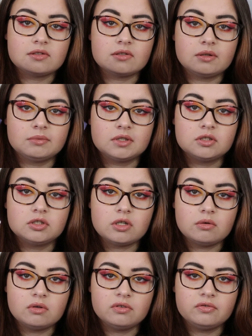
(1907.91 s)
So I'm going to
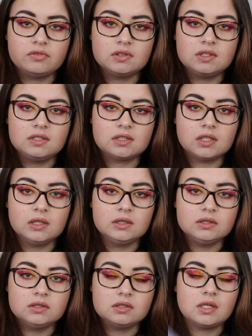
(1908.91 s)
show off these
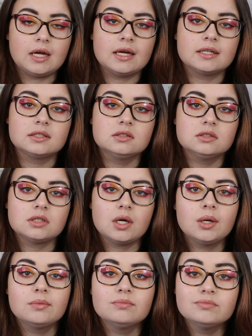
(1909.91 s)
colours and
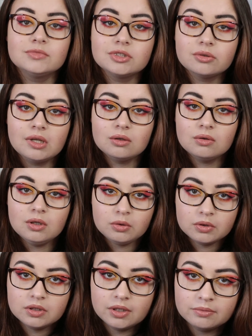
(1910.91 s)
do a little
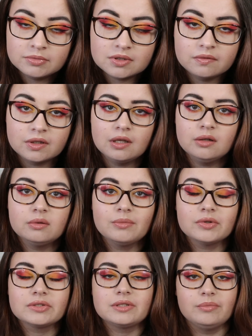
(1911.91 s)
look with them, something a little
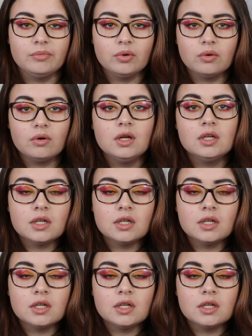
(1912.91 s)
more simple,